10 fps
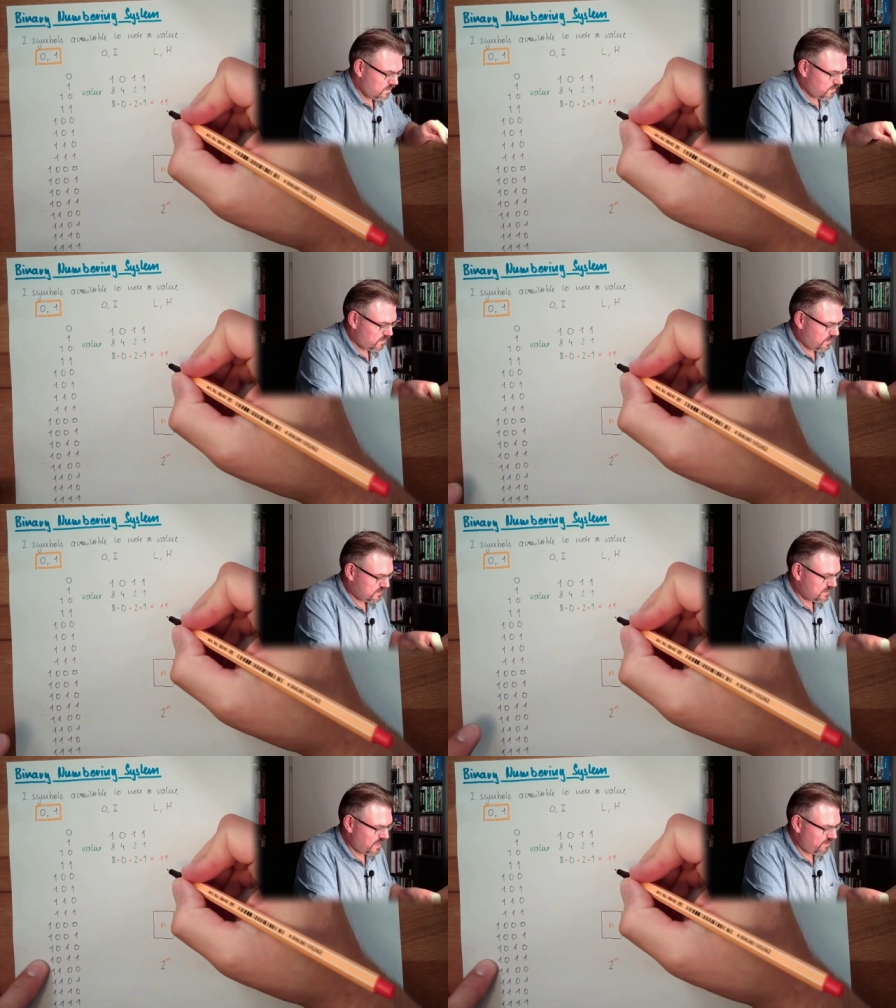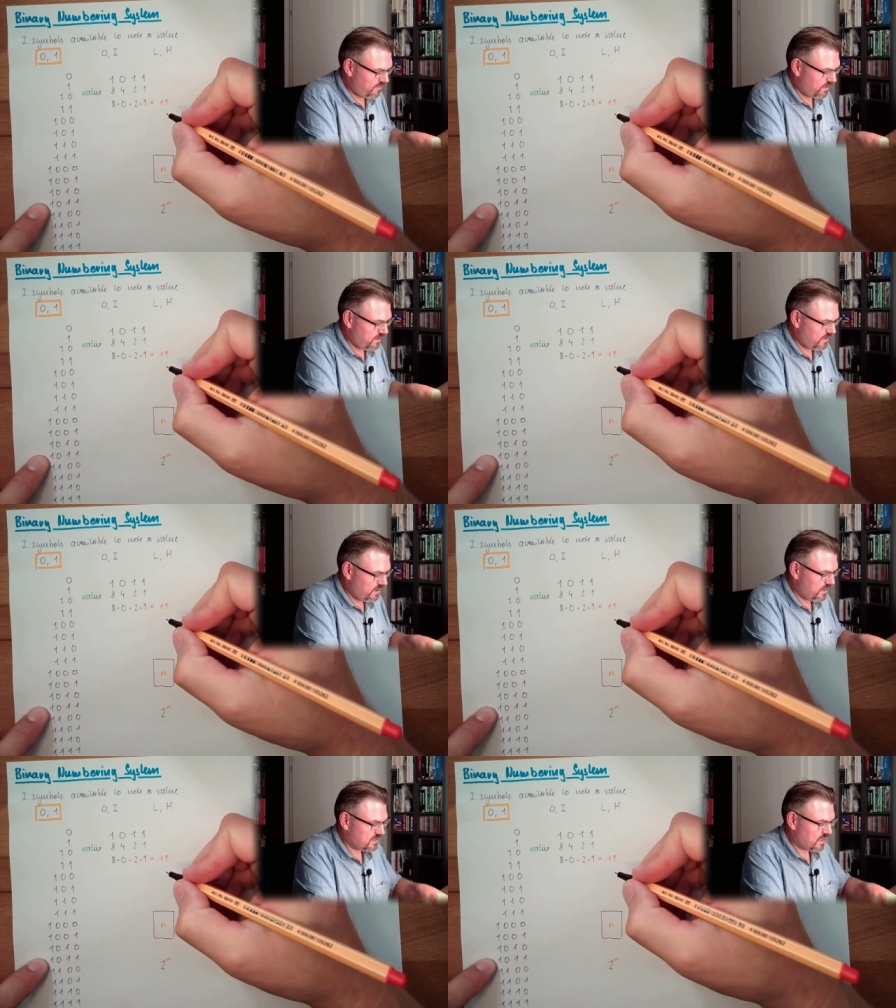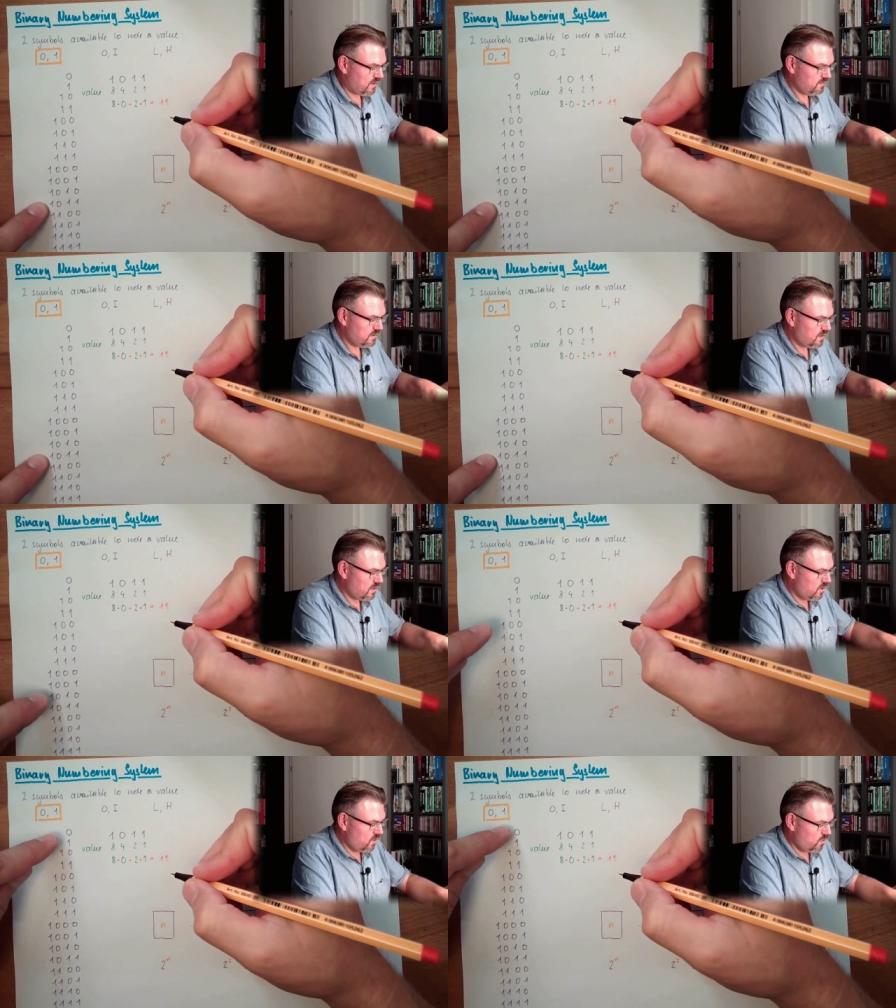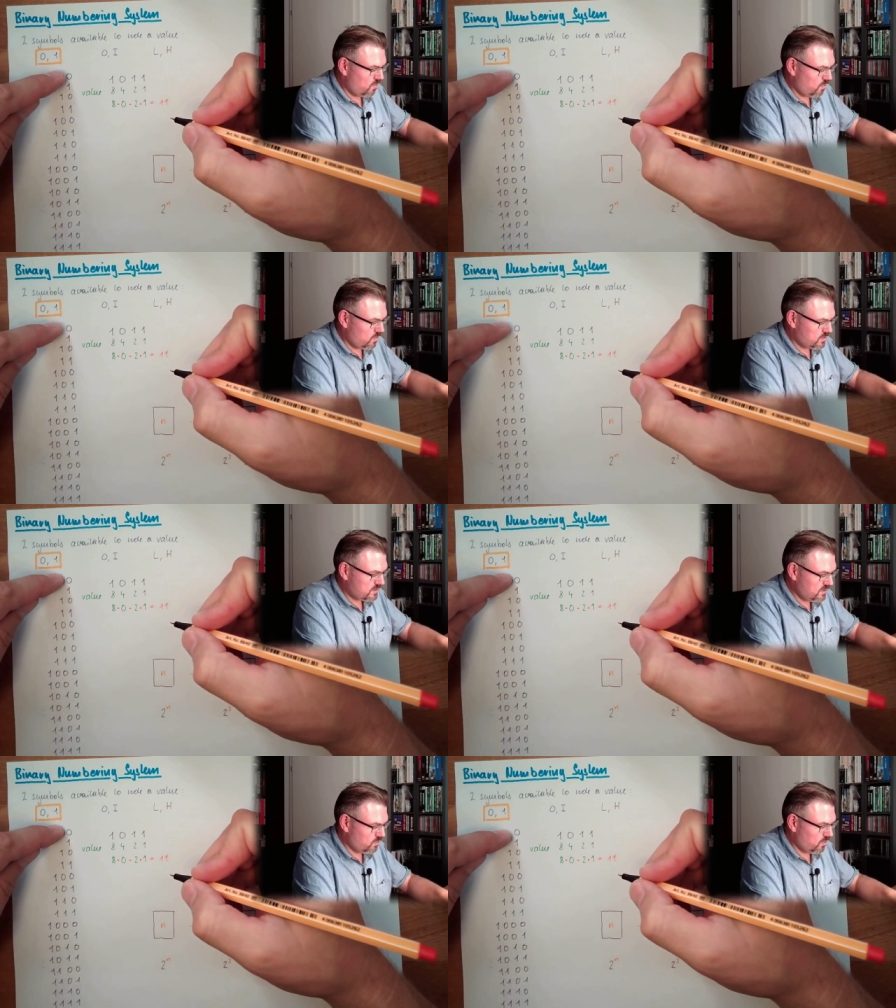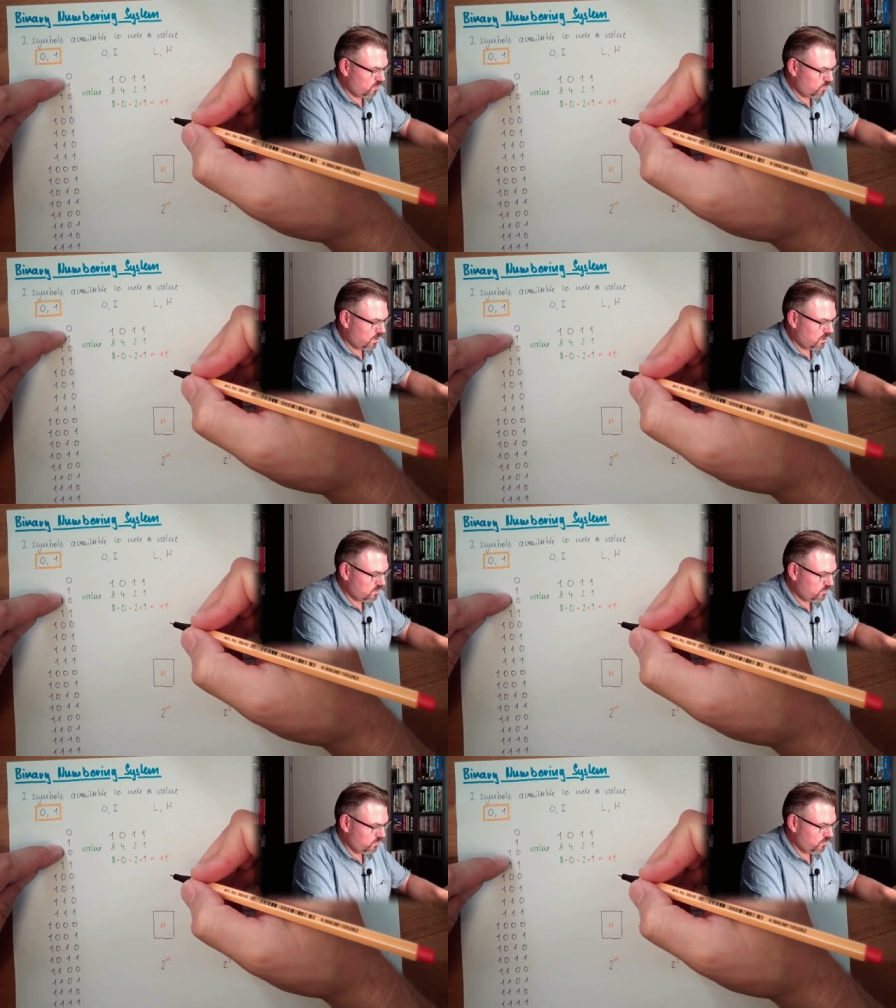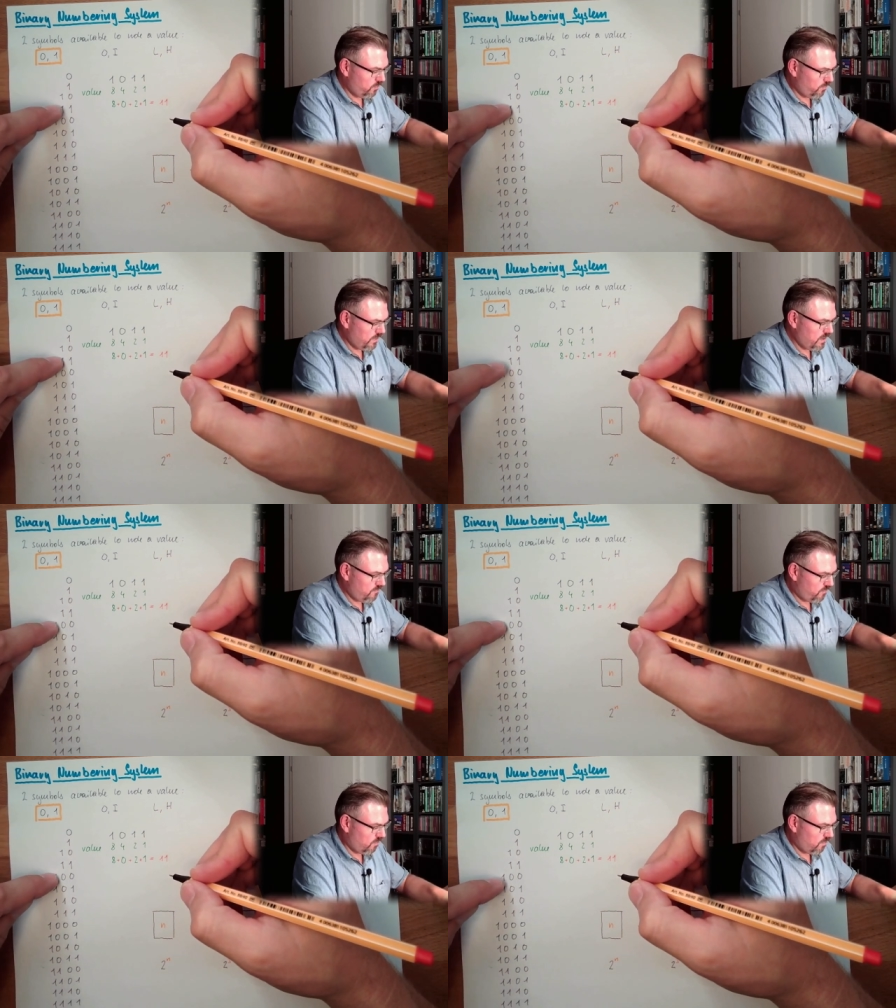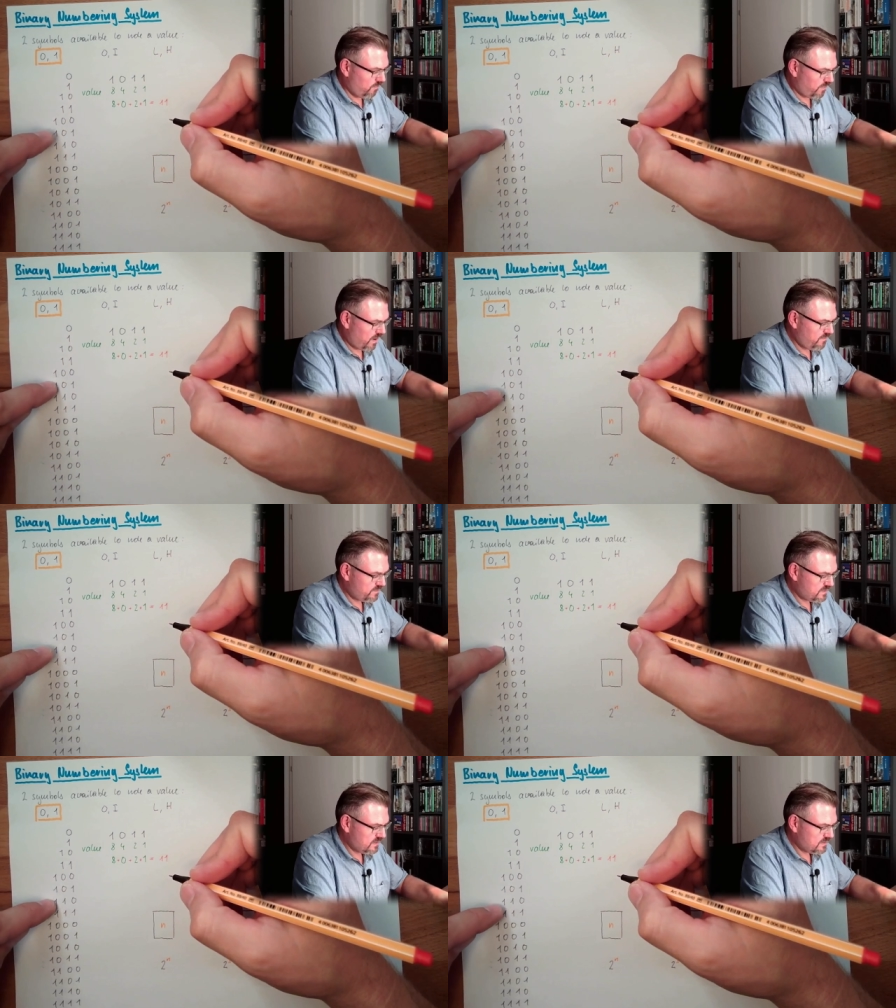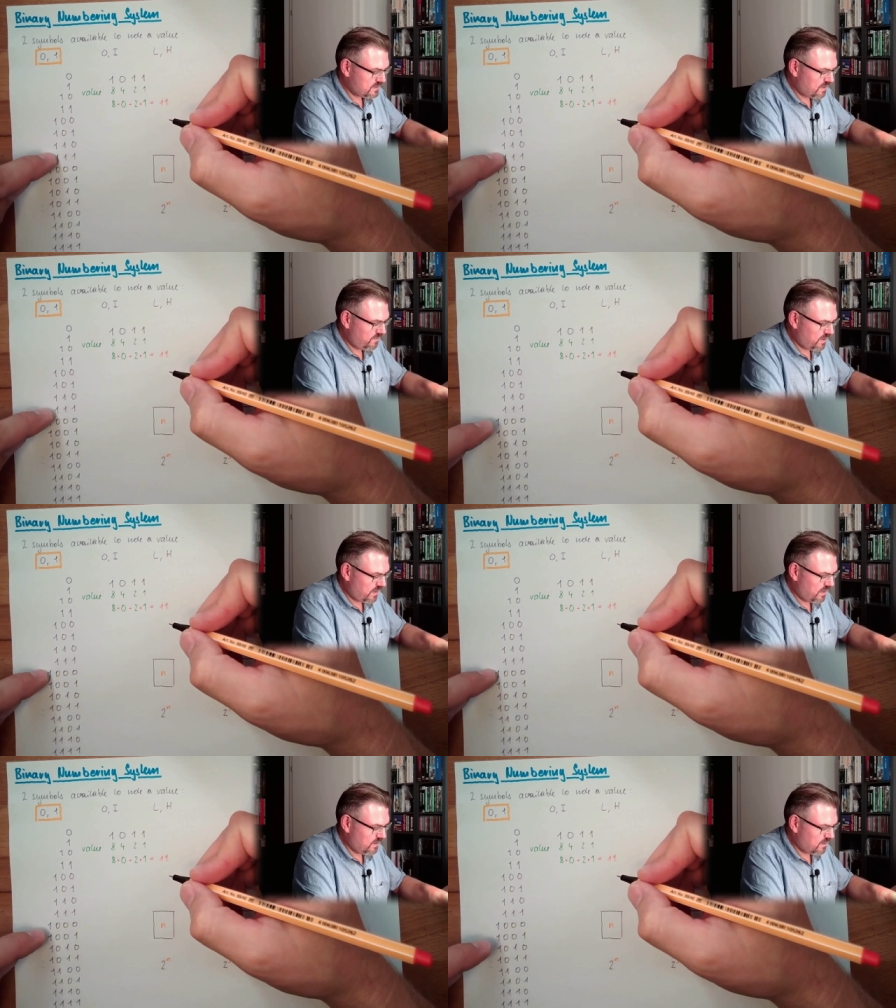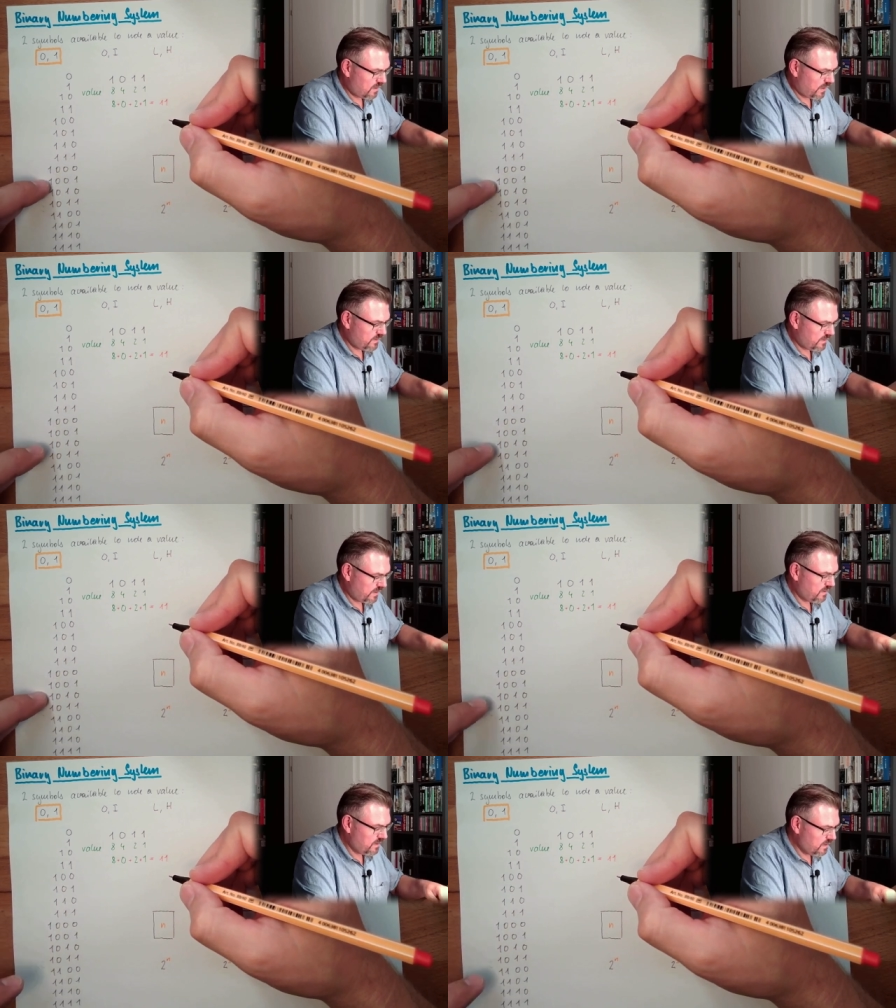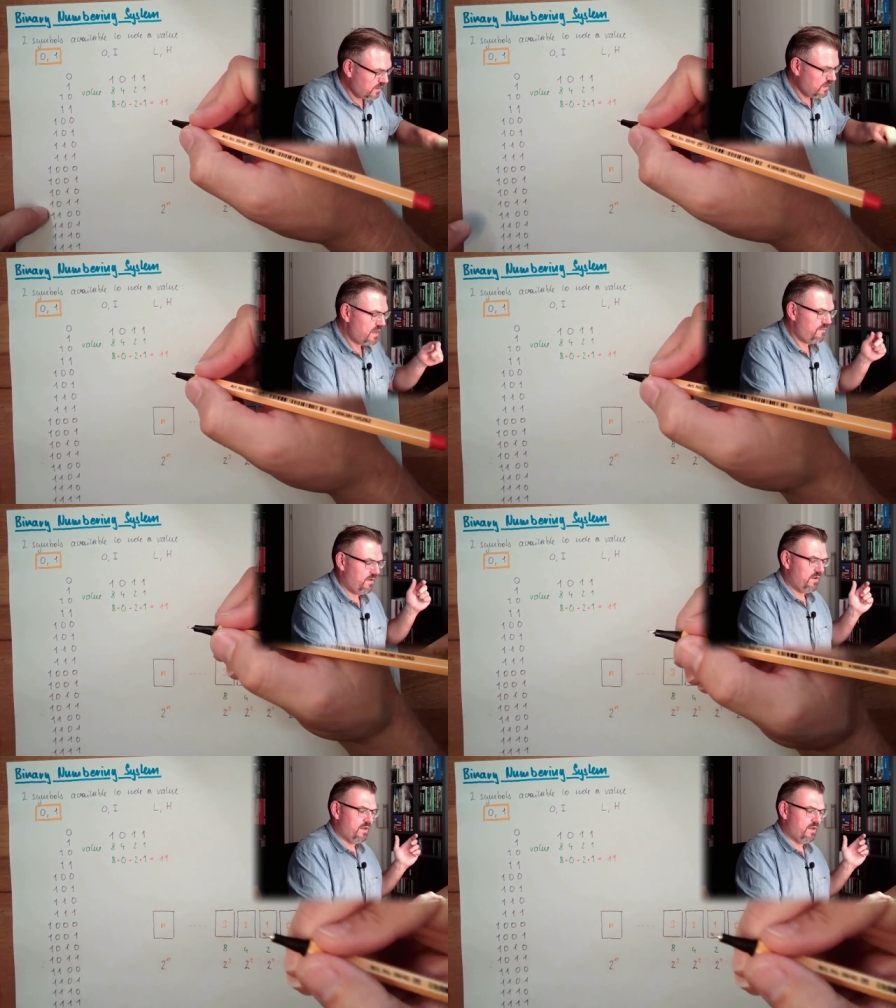That's 11. Let's count. 0, 1, 2, 3, 4, 5, 6, 7, 8, 9, 10, 11.